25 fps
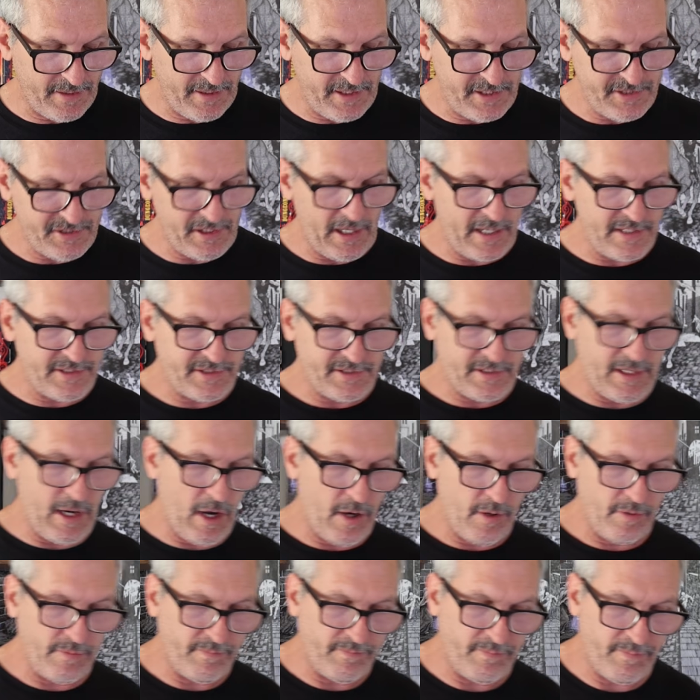These guys
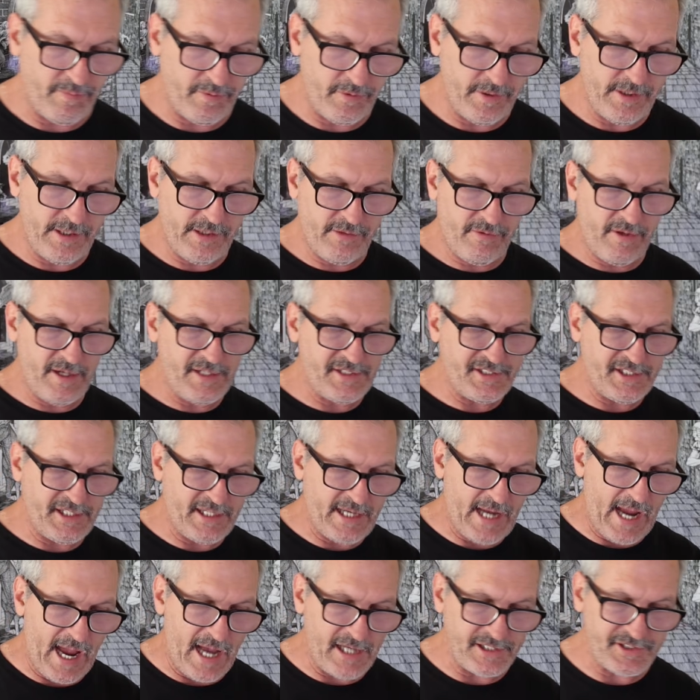are pretty crazy
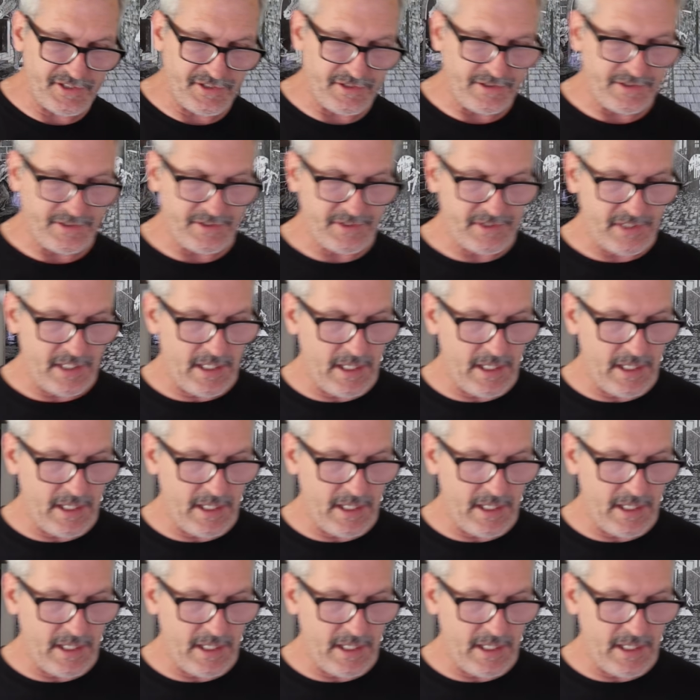casters.